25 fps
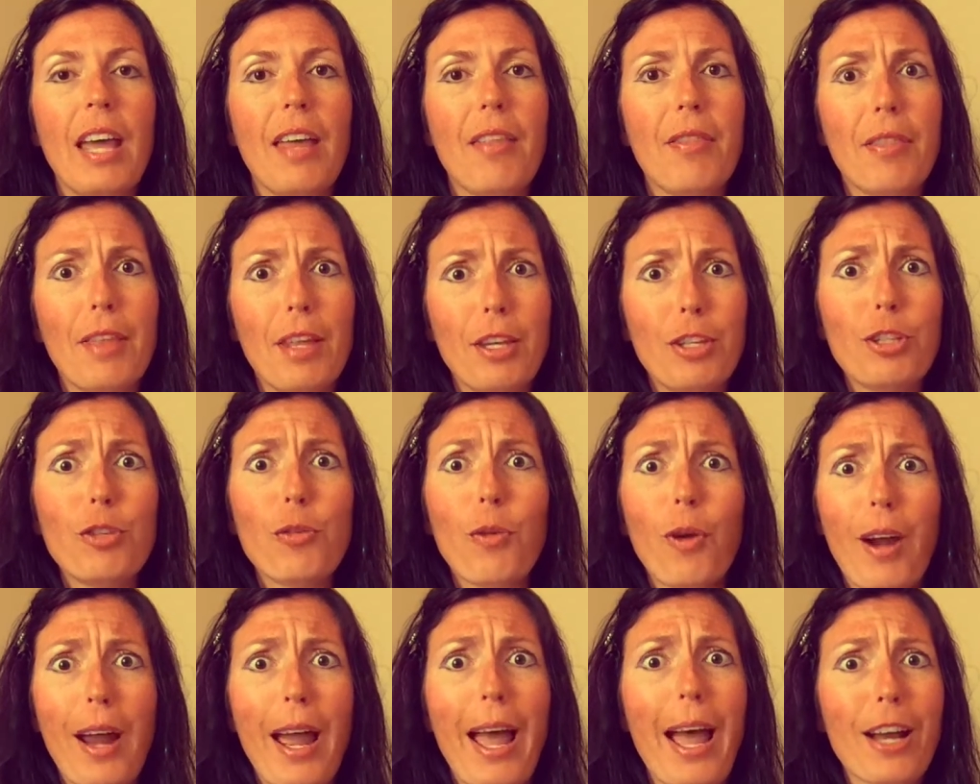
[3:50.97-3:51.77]
And then
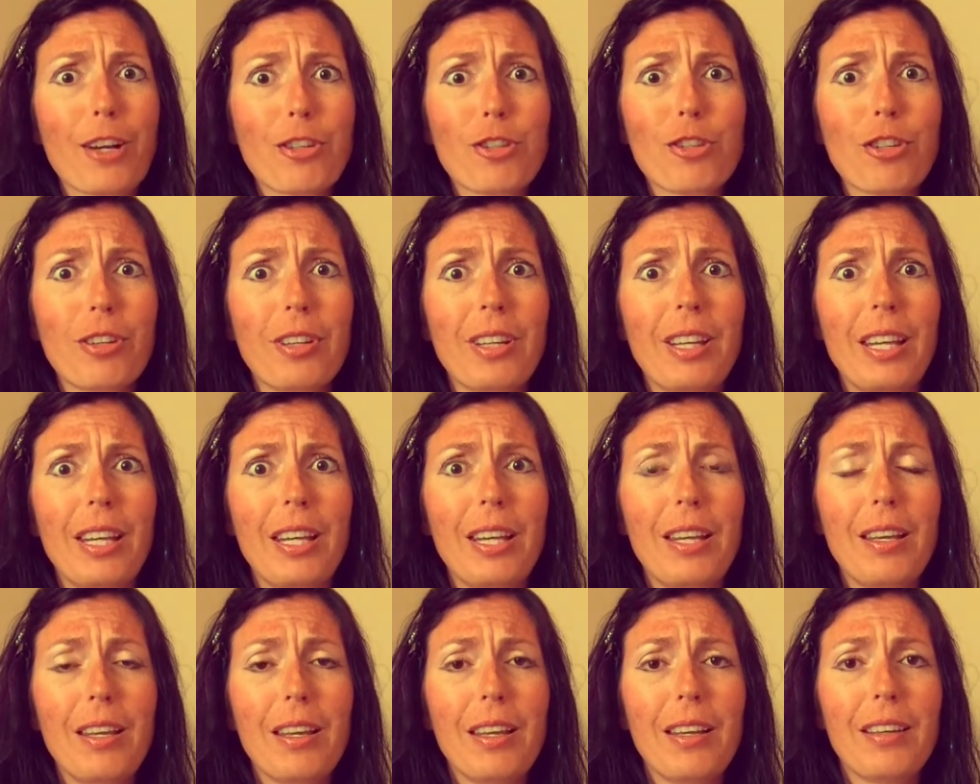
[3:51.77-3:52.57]
you are
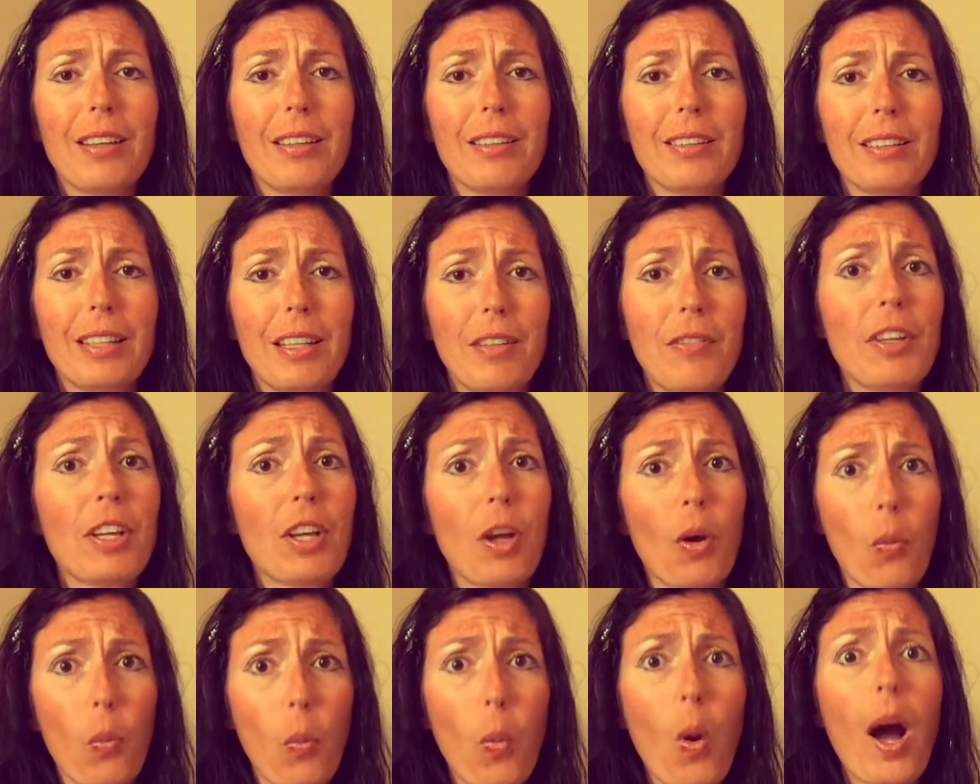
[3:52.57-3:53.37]
actually living
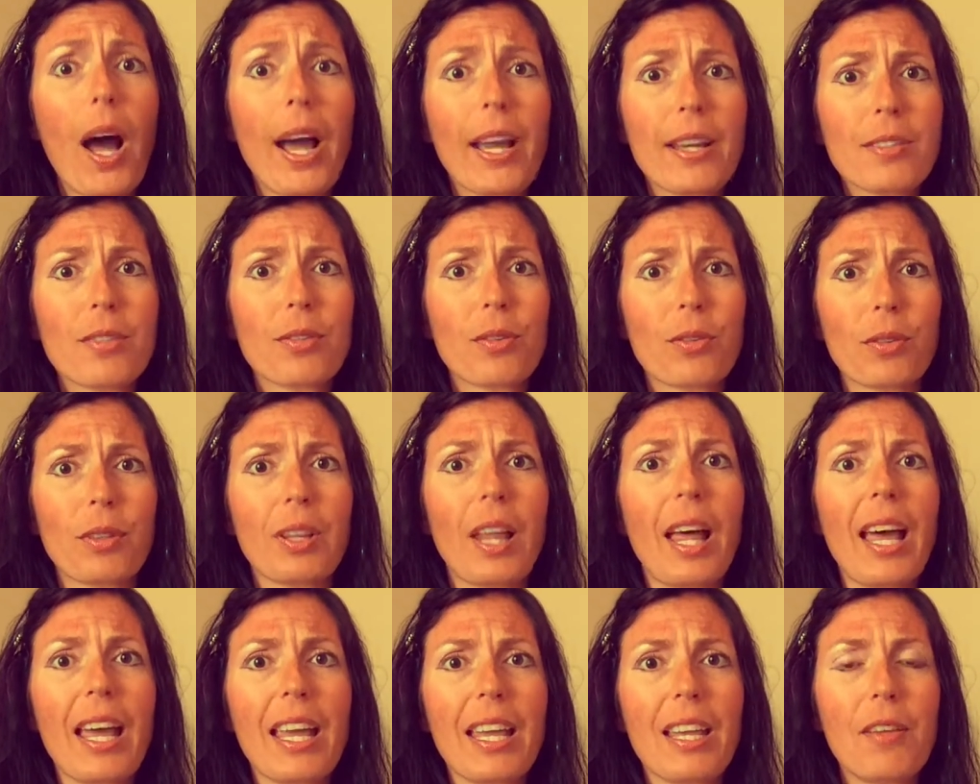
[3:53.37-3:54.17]
a wiser
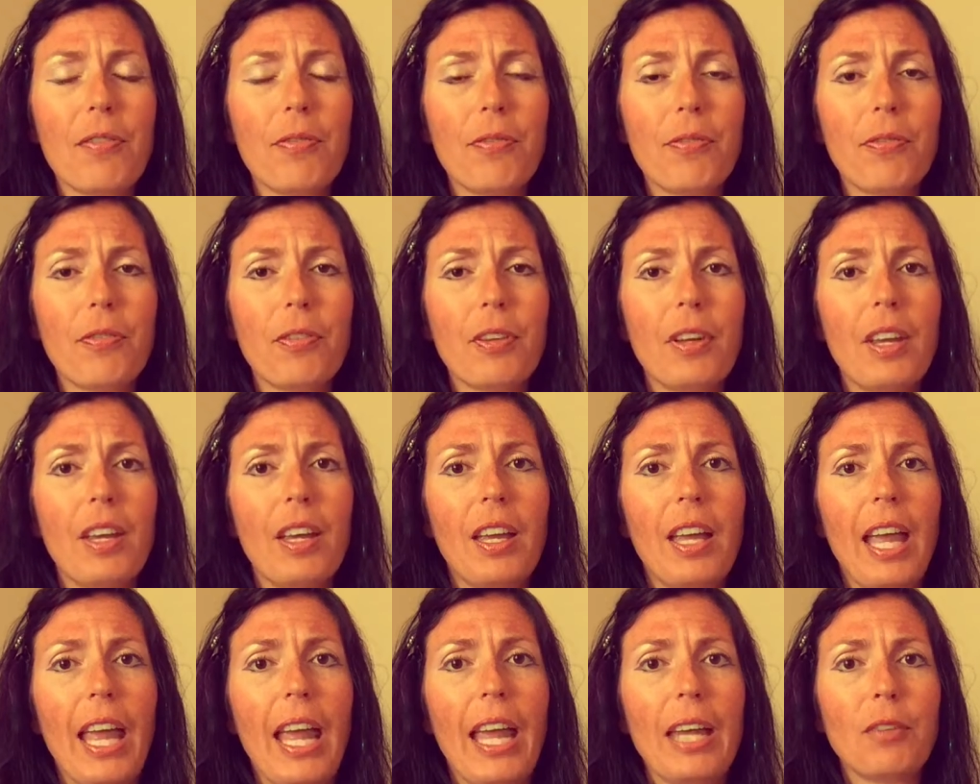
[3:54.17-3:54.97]
life
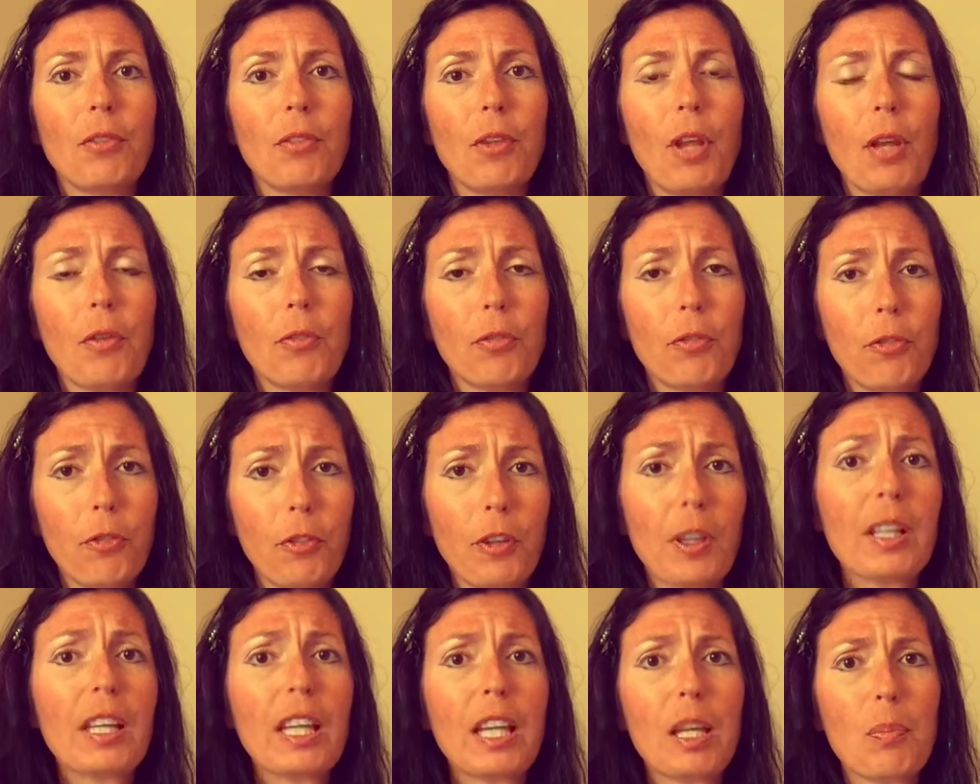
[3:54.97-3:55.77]
and
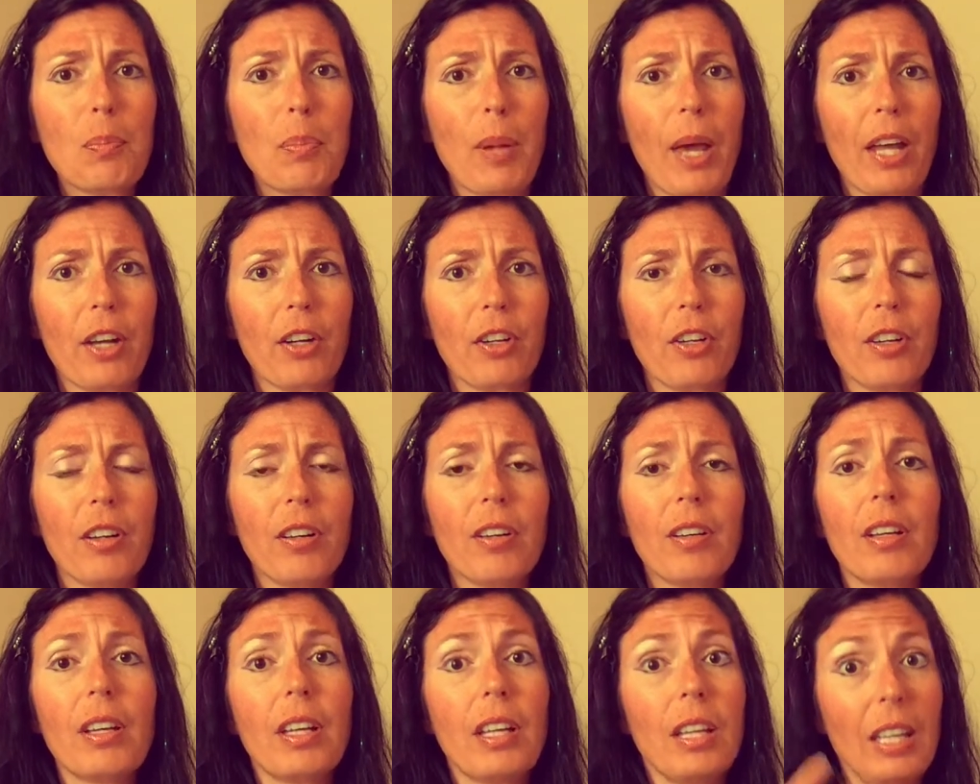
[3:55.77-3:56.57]
feeling
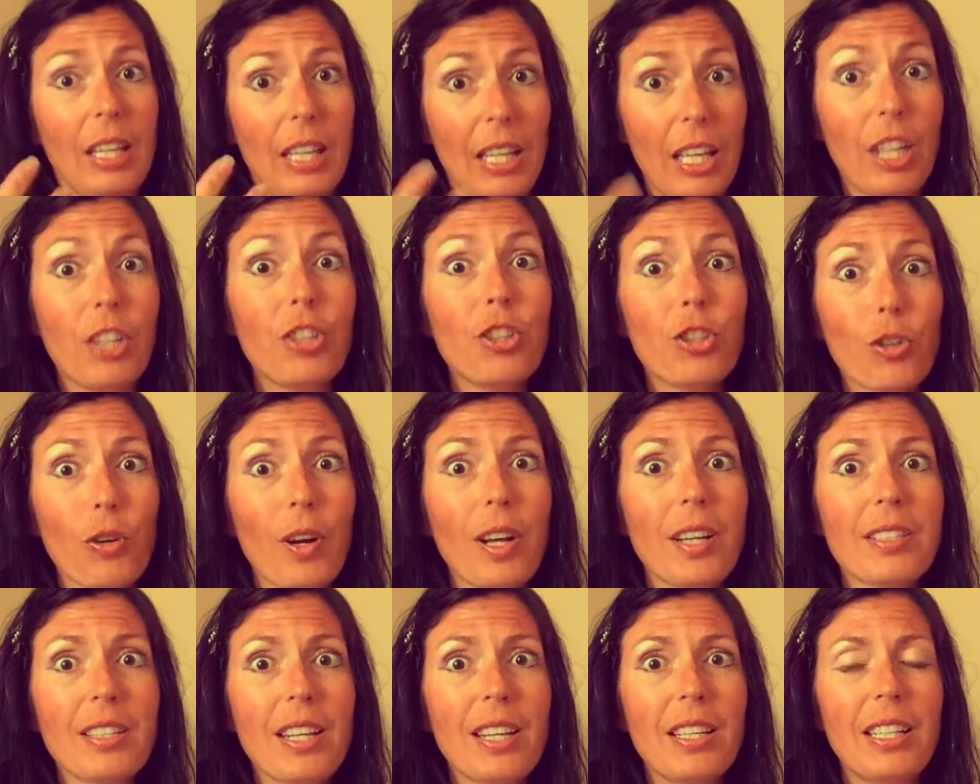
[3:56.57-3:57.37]
better in your
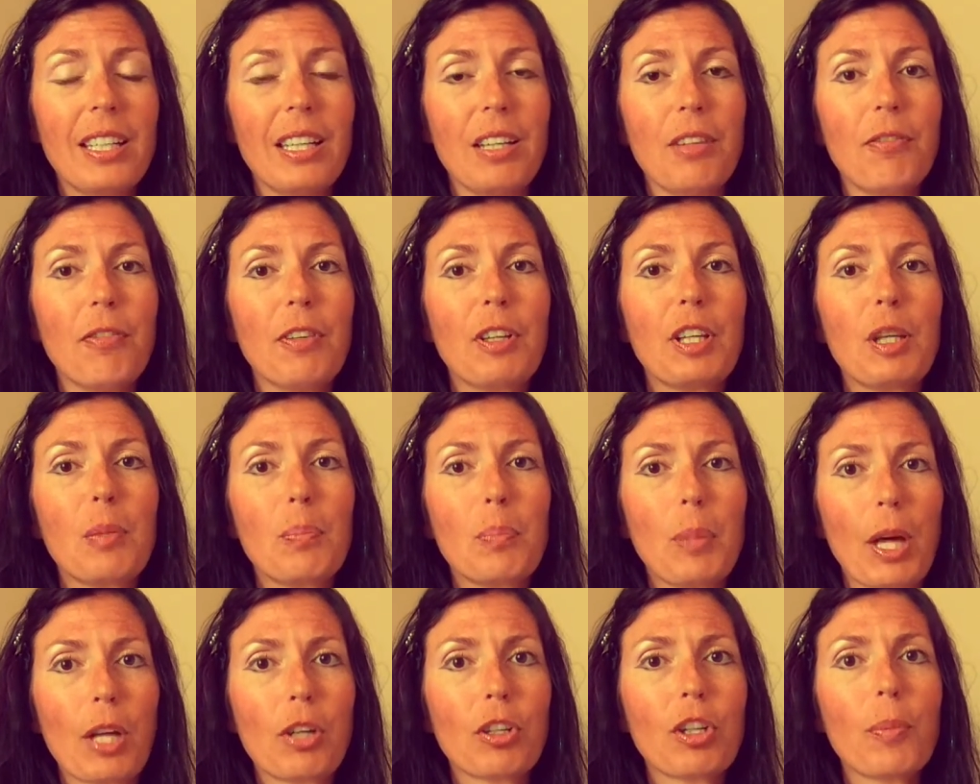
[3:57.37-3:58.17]
identity, feeling
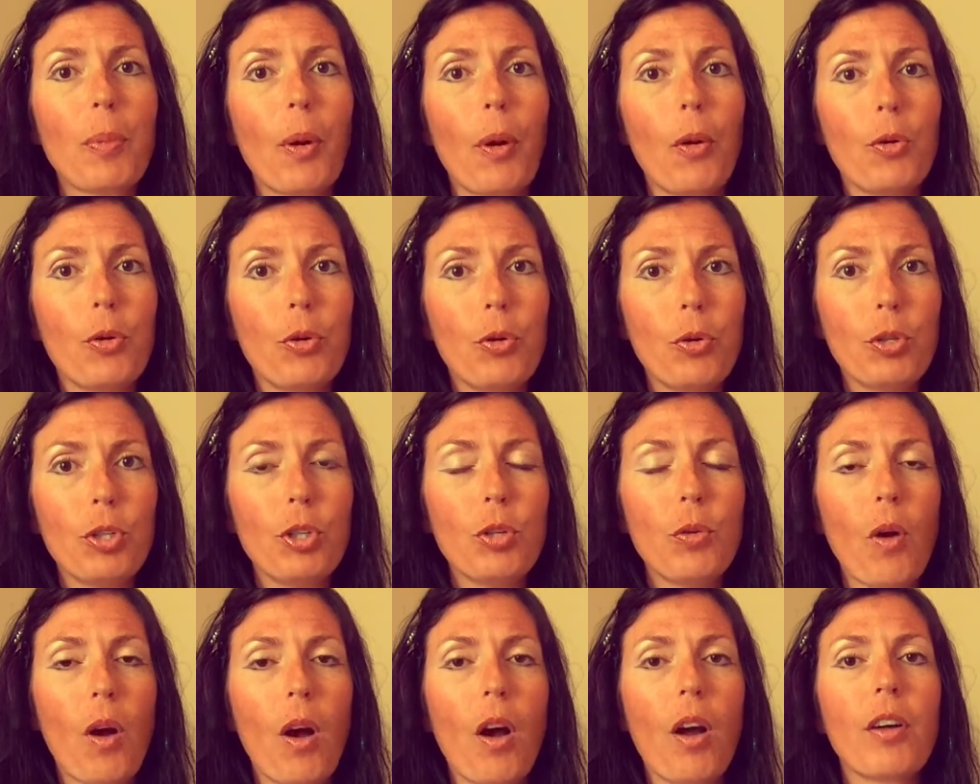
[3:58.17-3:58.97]
better about who
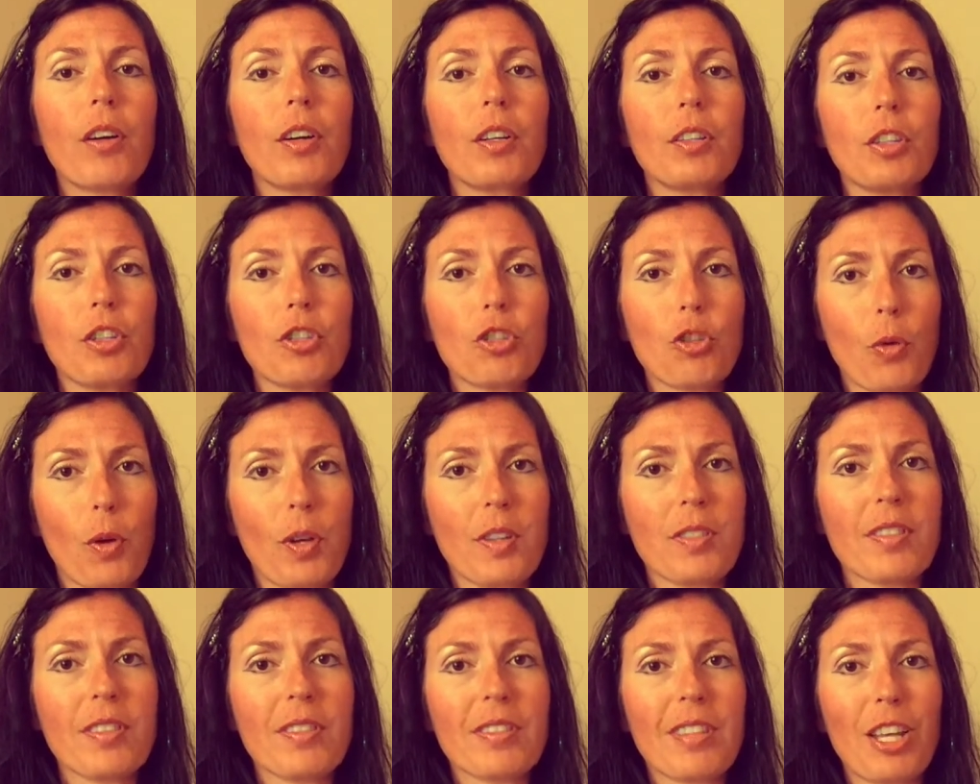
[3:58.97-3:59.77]
you are and the
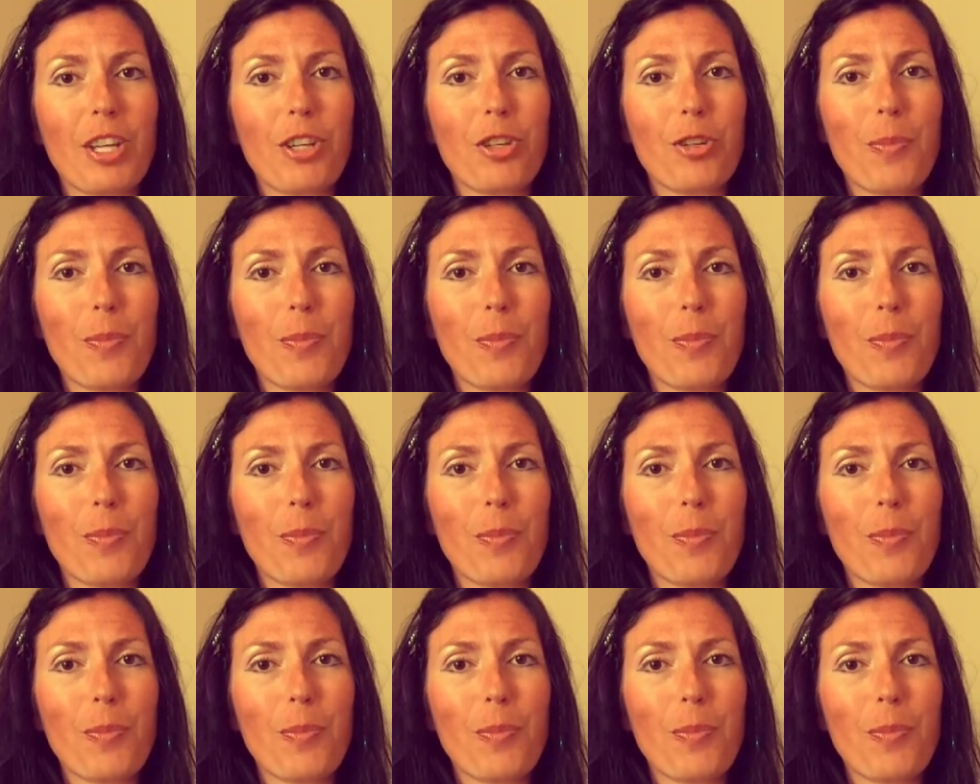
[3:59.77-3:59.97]
choices that